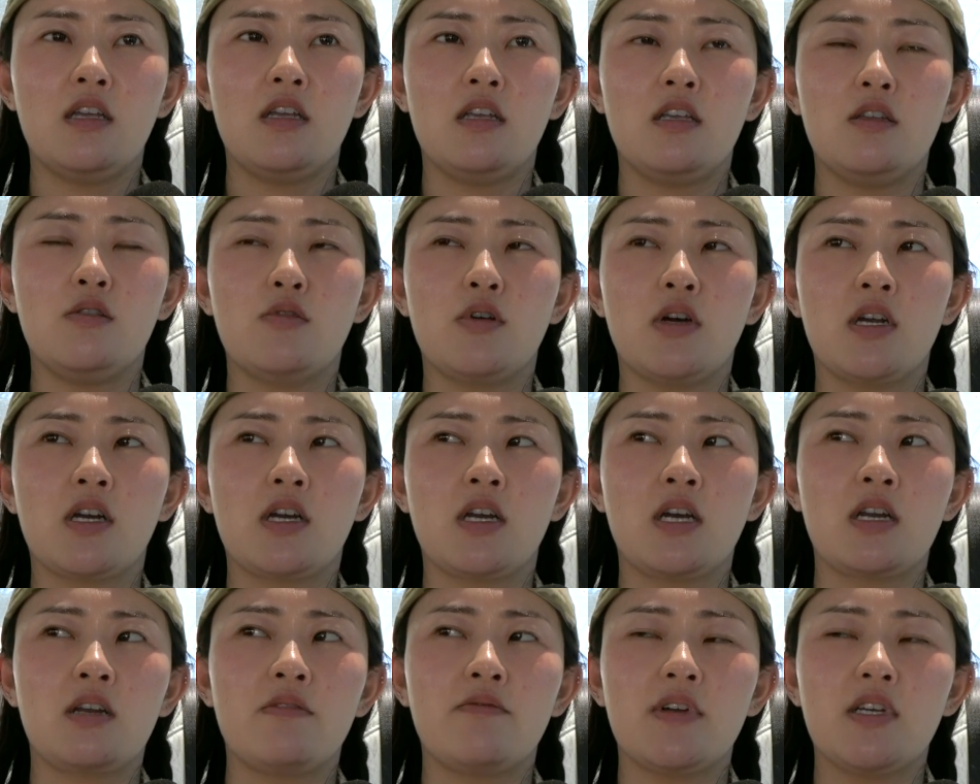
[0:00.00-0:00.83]
you got to
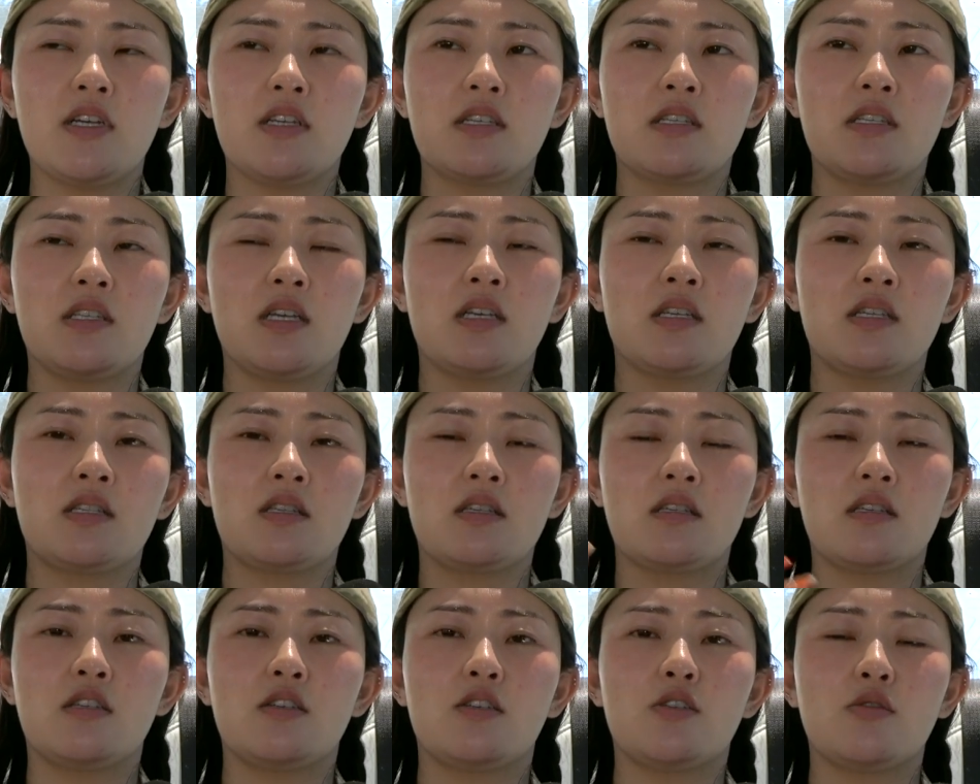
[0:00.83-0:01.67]
kind of assess the
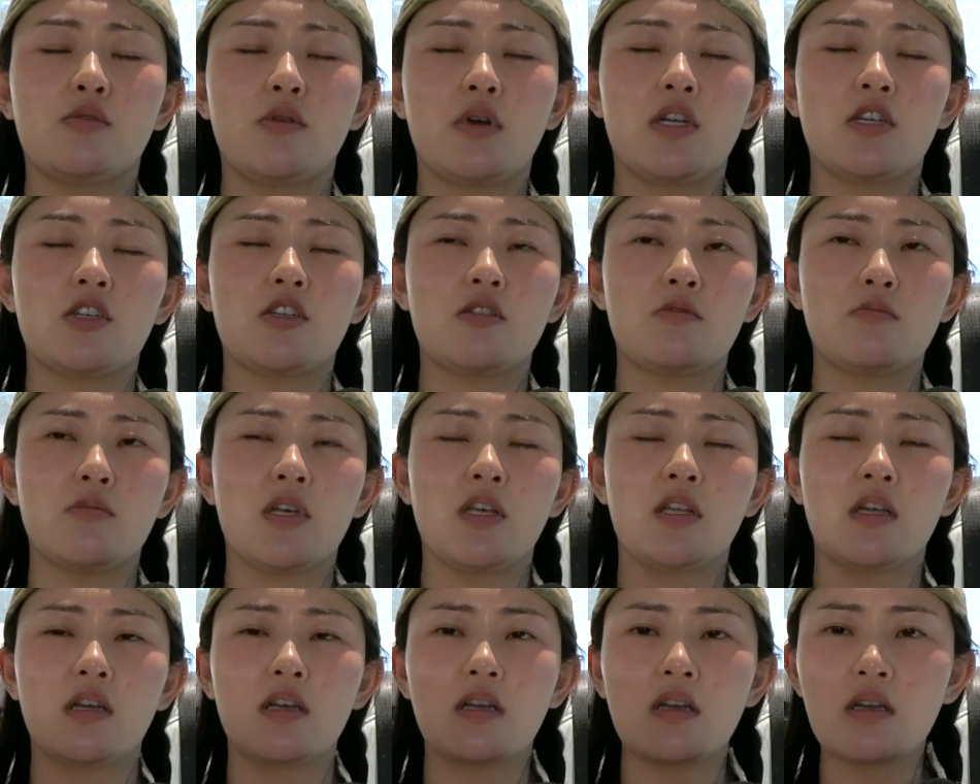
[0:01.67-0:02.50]
situation and be
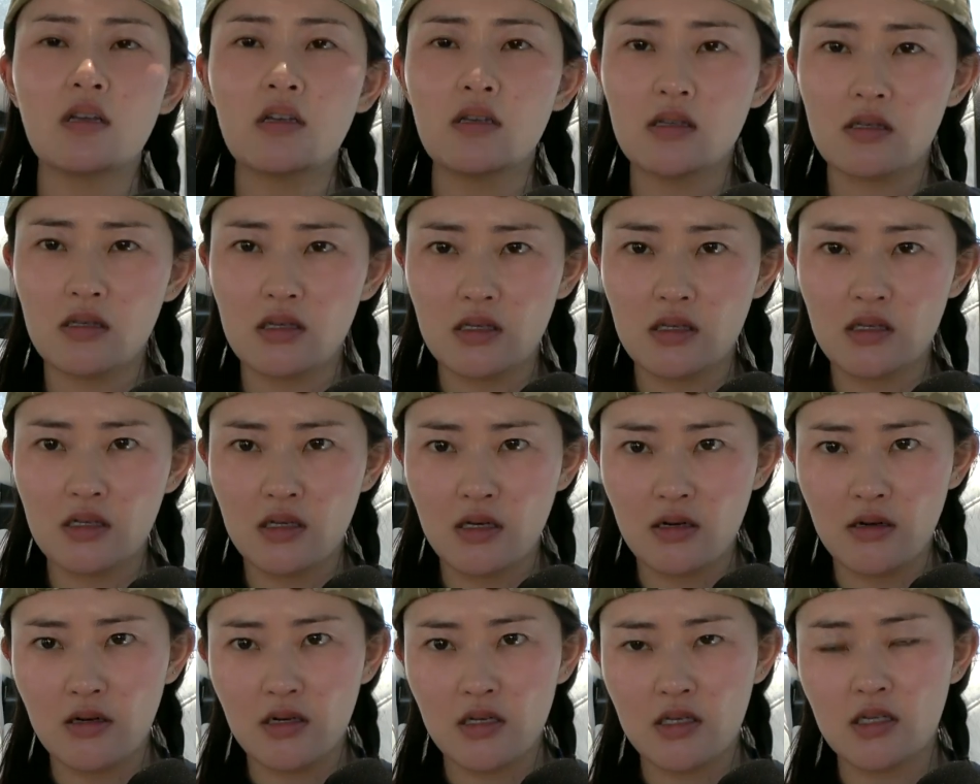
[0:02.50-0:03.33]
like, is this
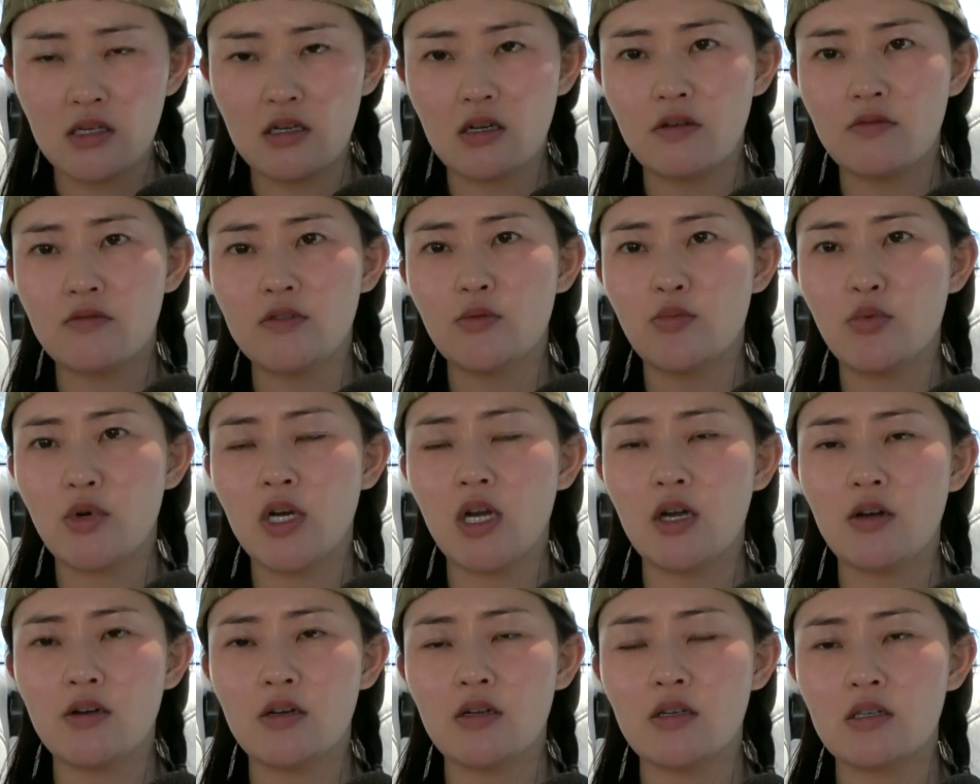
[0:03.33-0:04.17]
serious enough to bring
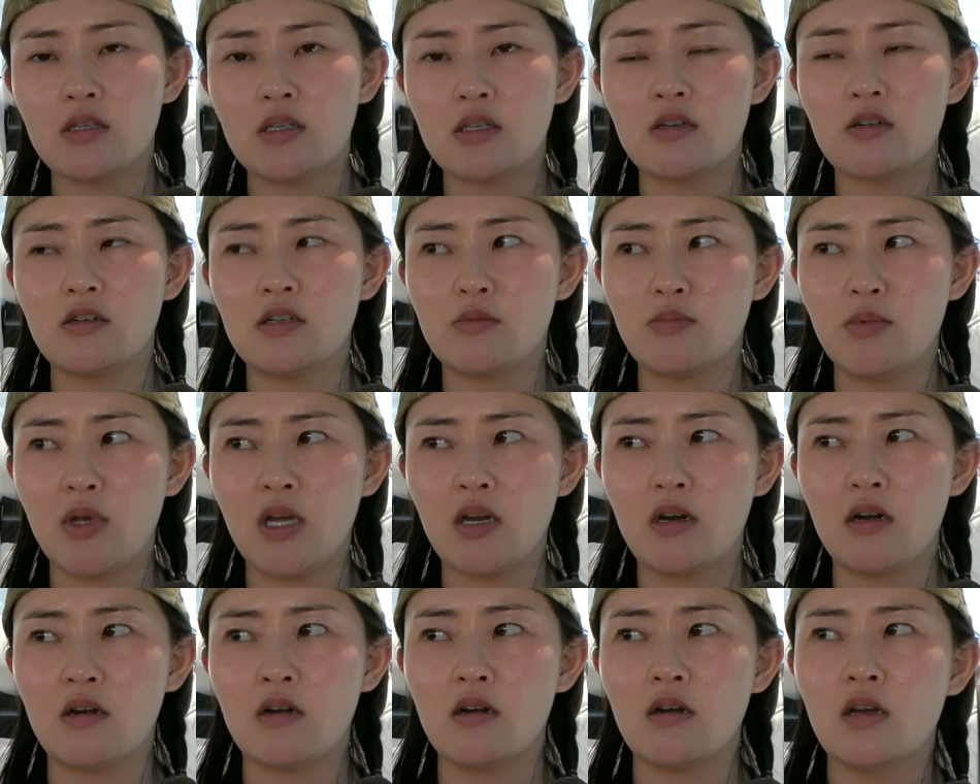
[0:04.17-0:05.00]
out in a serious
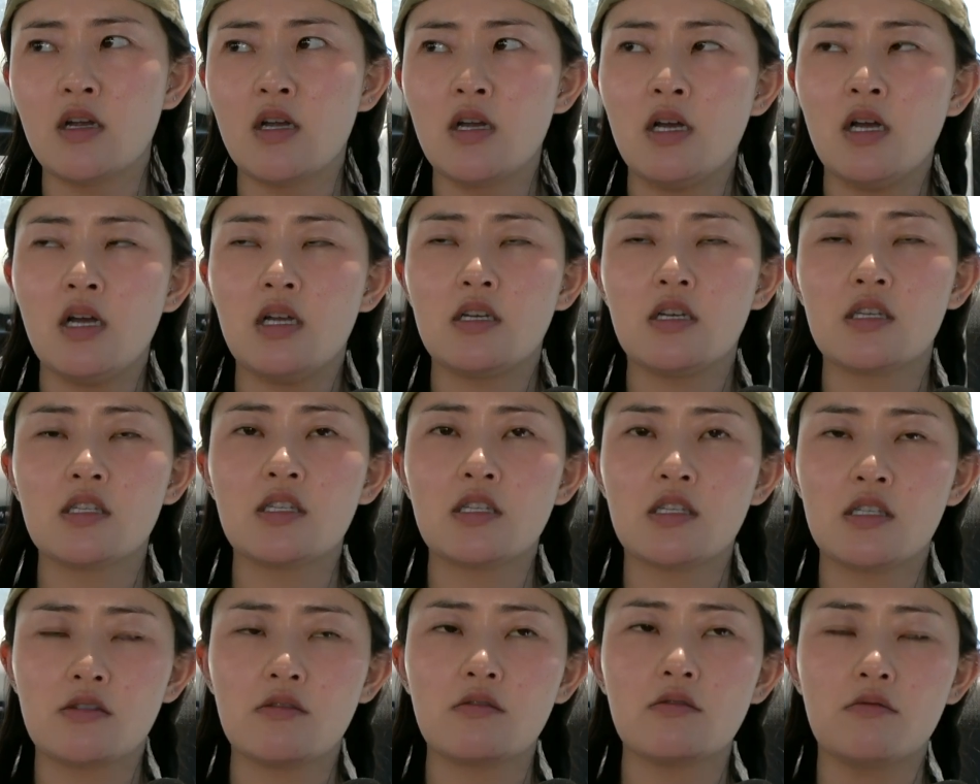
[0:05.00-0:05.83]
manner? And does
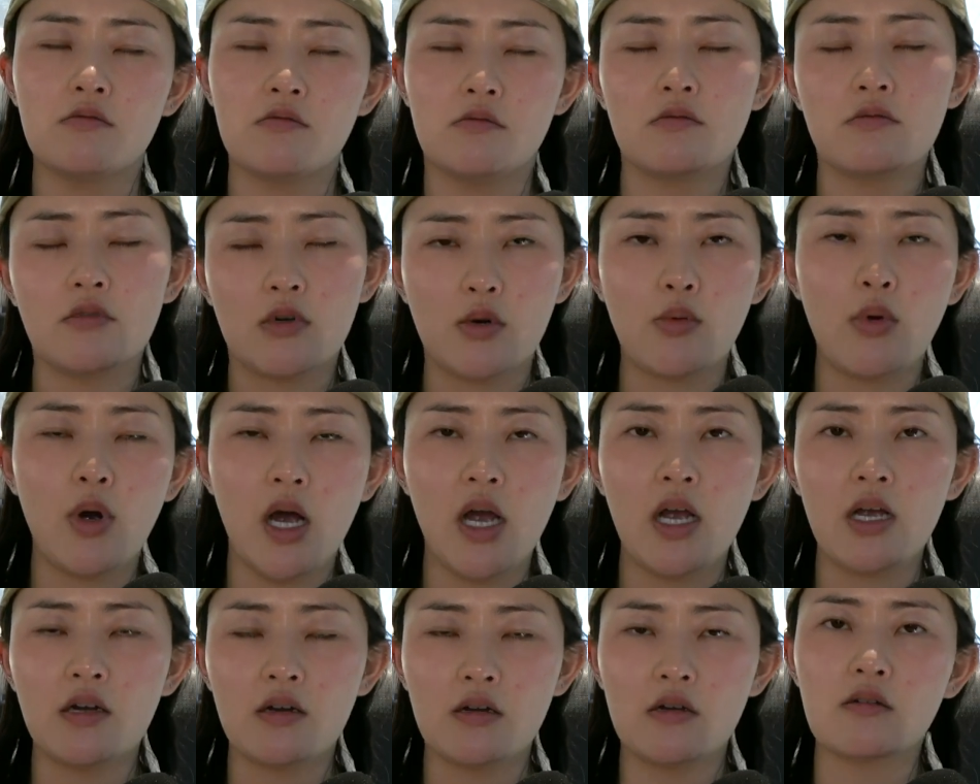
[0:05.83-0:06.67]
this
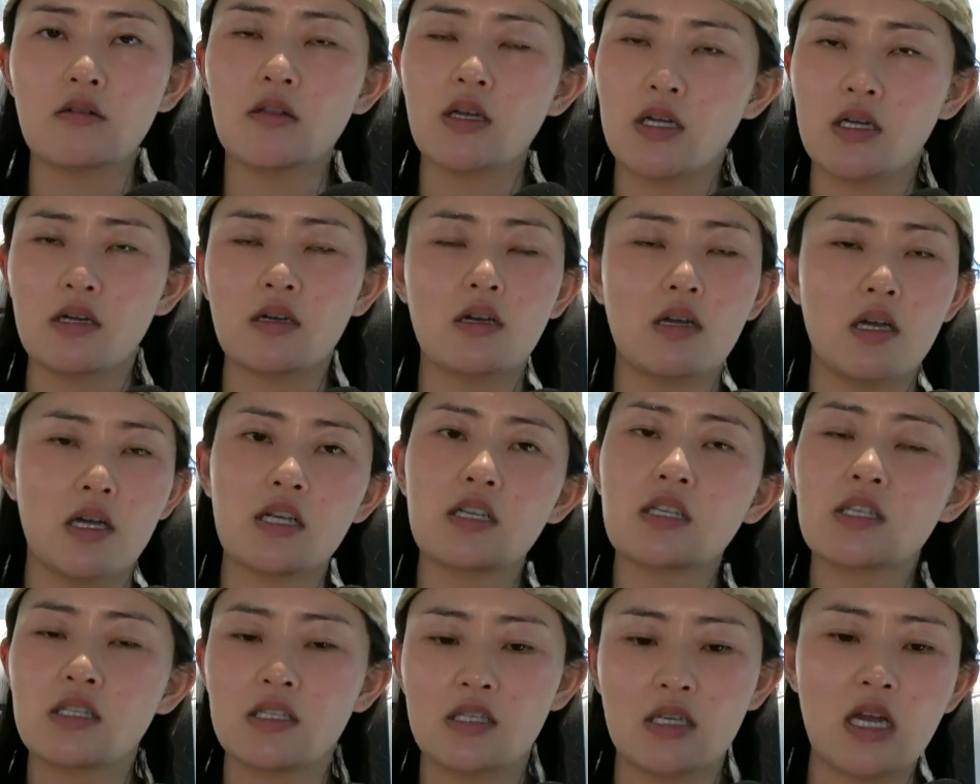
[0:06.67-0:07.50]
require like
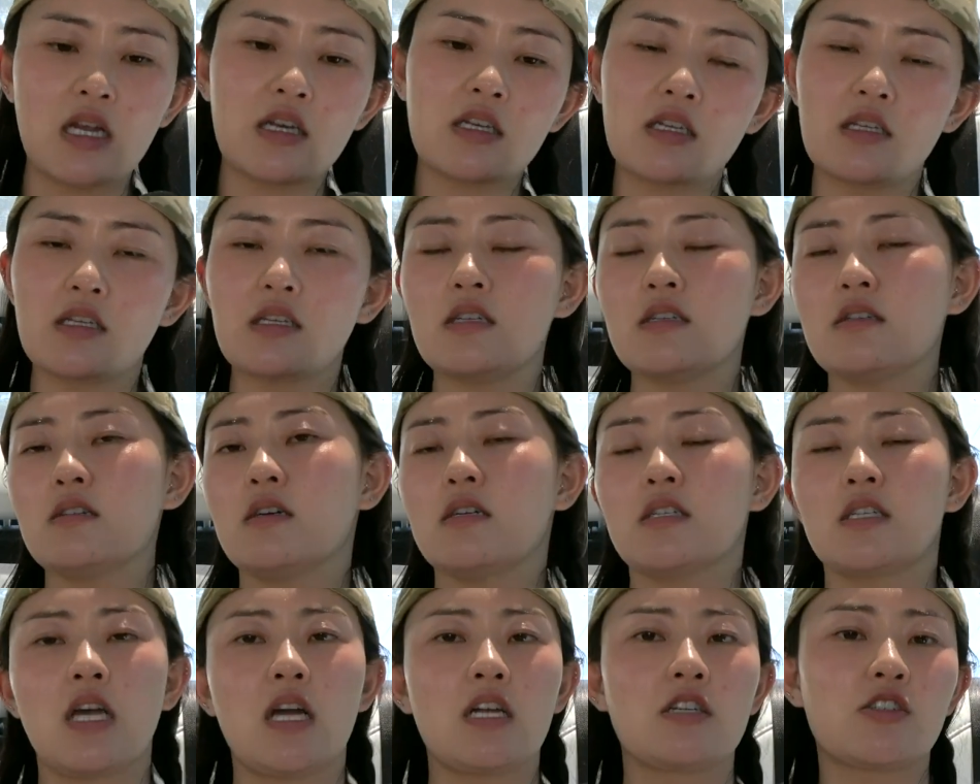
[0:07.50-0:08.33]
extended
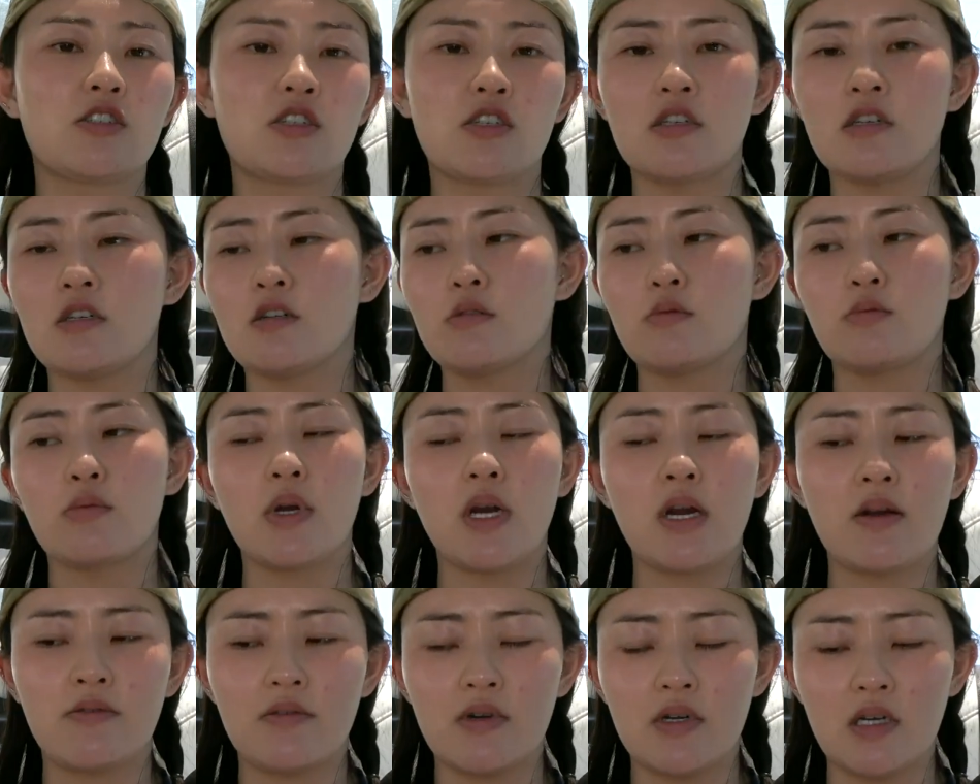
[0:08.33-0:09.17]
attention or
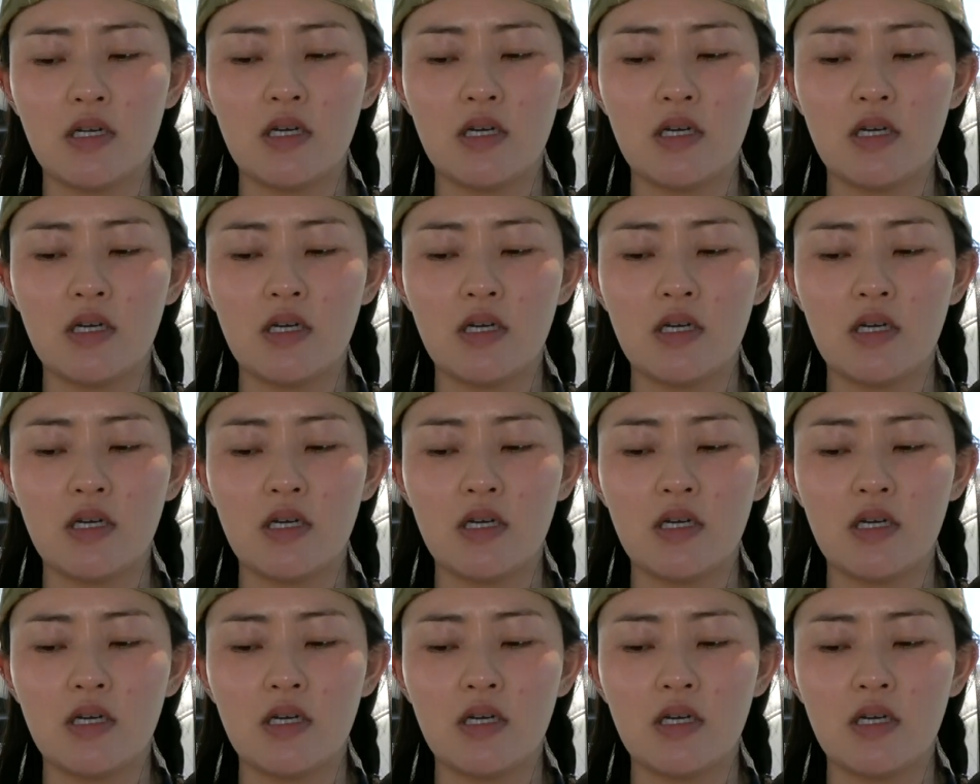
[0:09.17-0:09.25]
whatever it